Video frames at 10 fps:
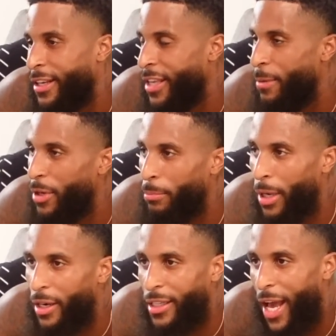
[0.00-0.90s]
keep it a
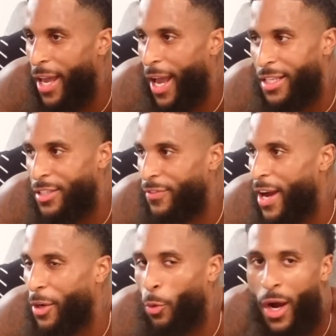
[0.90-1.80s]
buck. Like I just
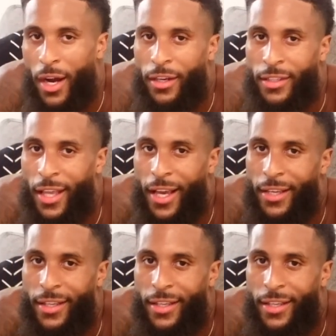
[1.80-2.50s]
find a why. Like